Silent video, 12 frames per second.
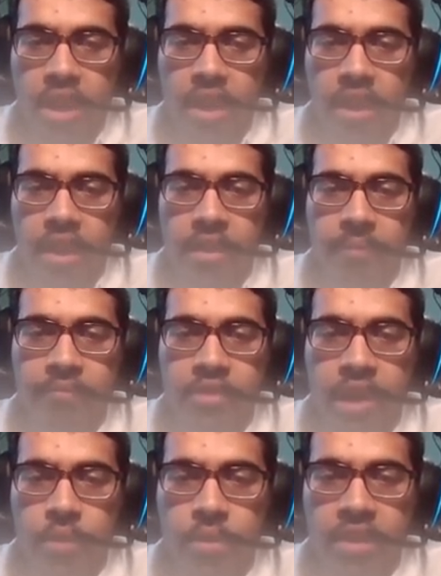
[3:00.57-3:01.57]
uh, for
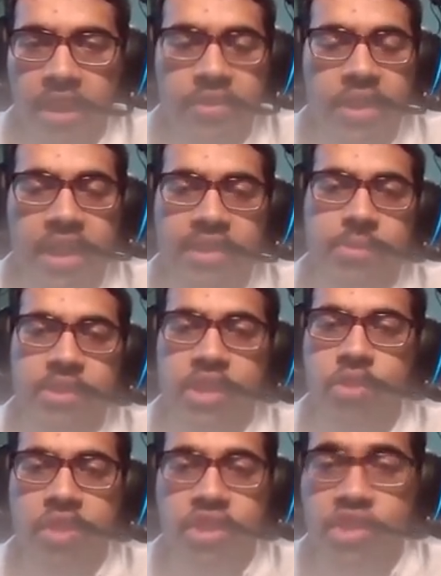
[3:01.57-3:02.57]
that one. And the next up is Indonesia.